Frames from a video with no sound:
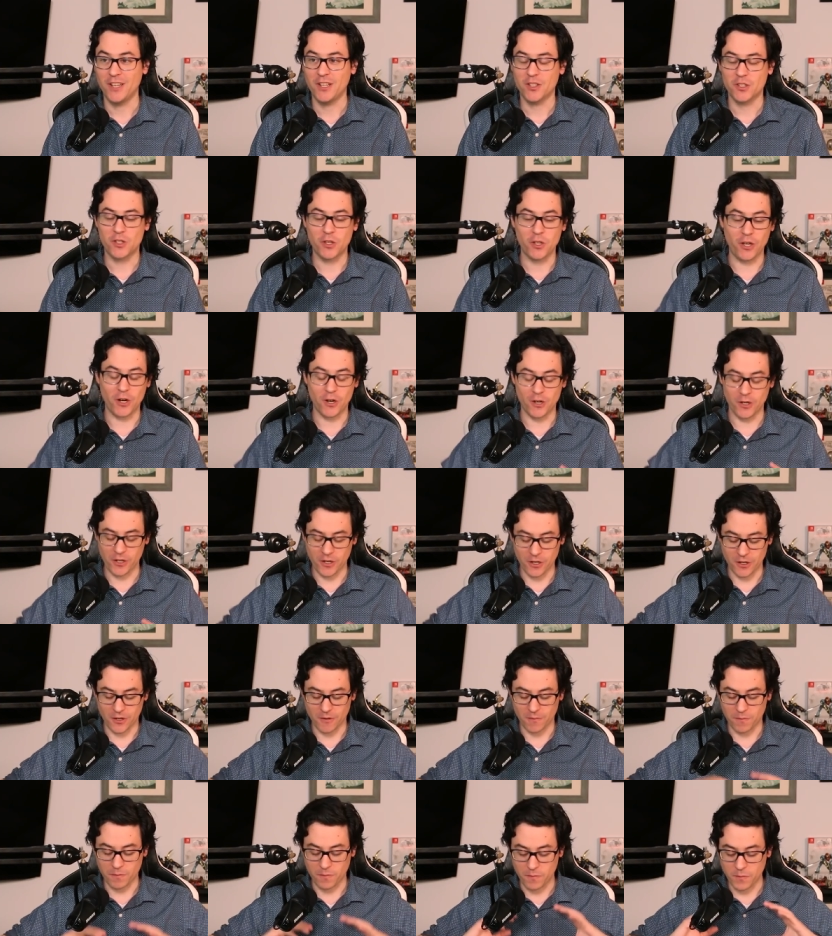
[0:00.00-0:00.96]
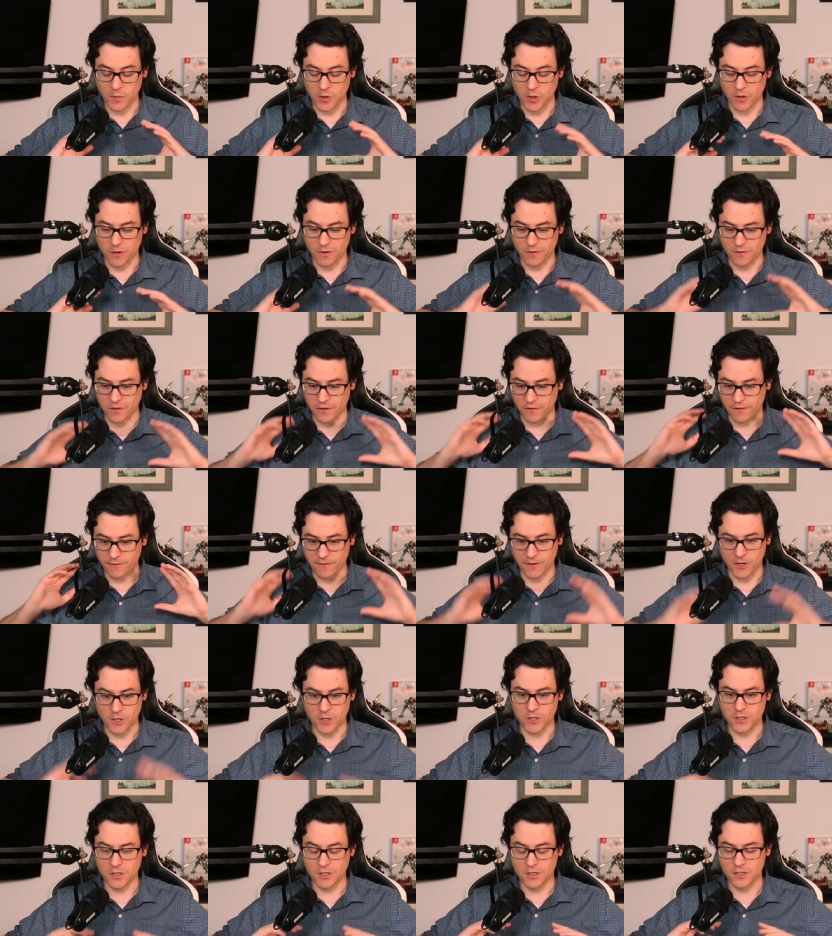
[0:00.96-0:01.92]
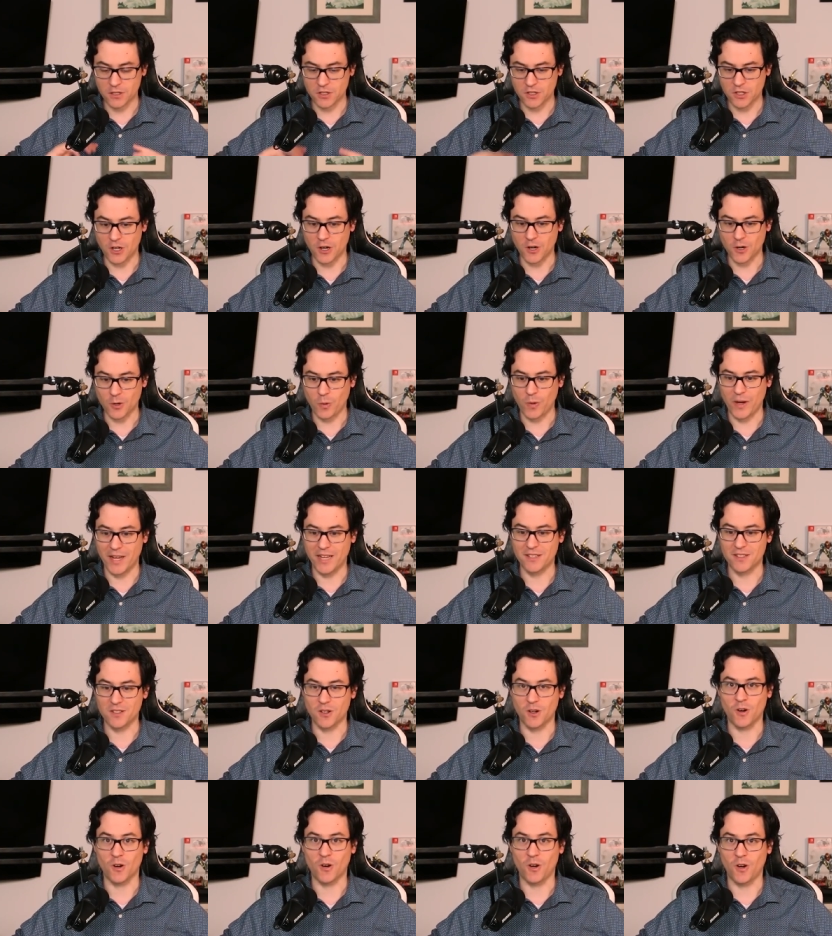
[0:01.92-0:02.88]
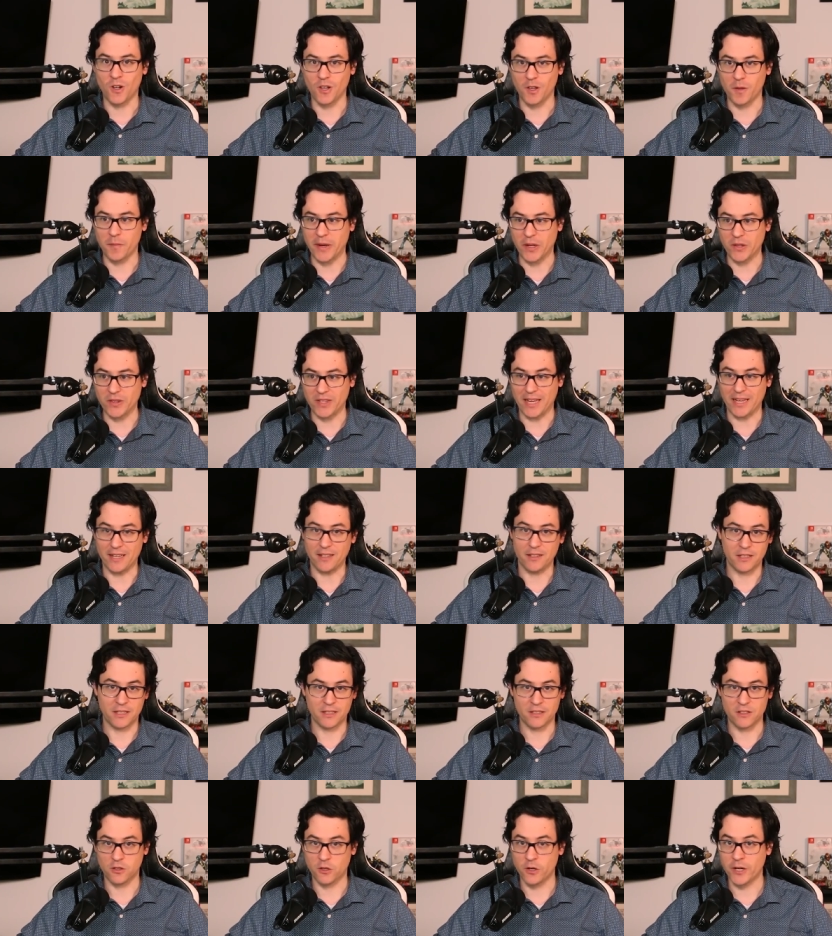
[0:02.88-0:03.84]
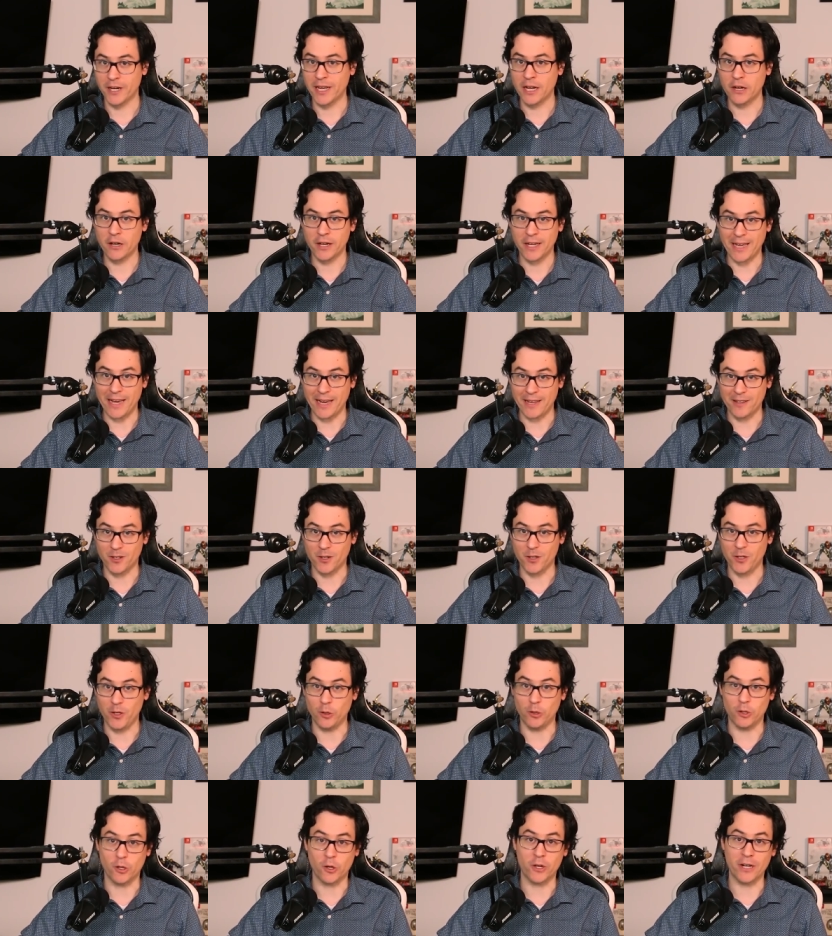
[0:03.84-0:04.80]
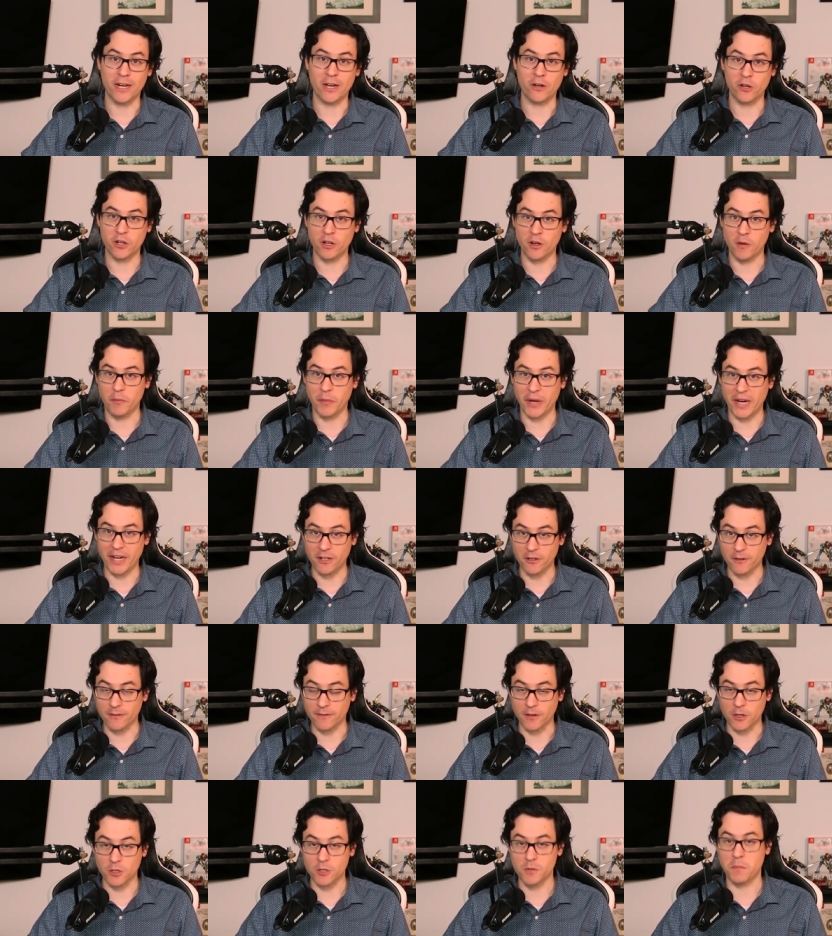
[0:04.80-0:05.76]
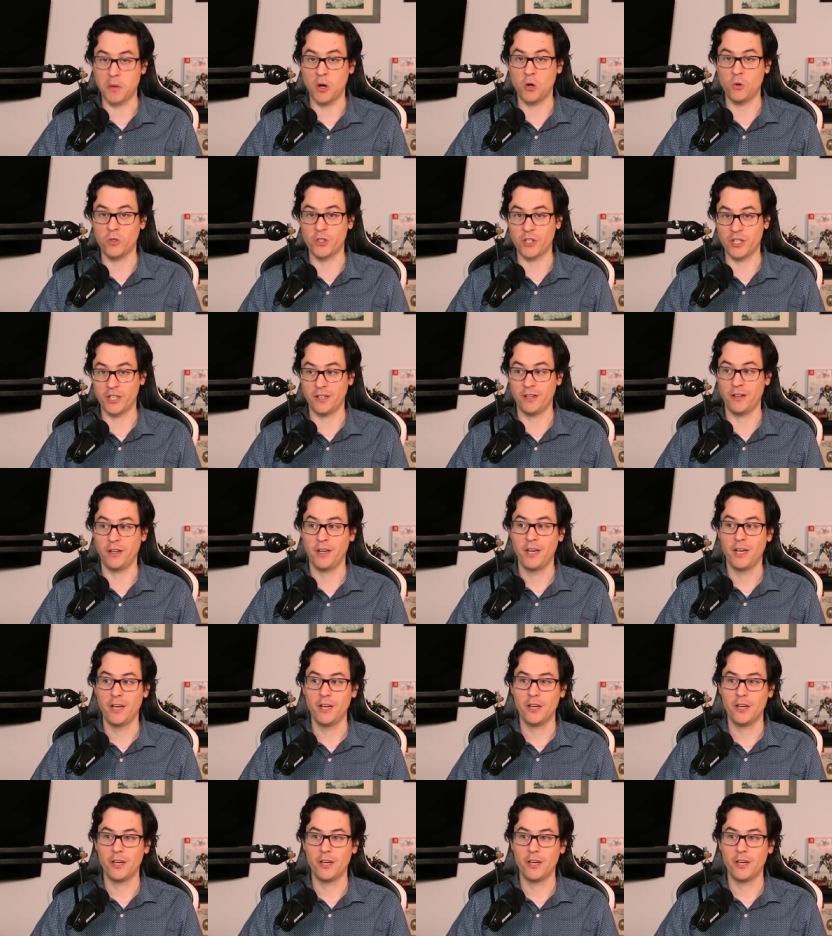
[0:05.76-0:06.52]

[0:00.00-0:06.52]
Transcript: So your your your the first star quests are all about that. It's learning how to gather, you learn how to combine your first potion.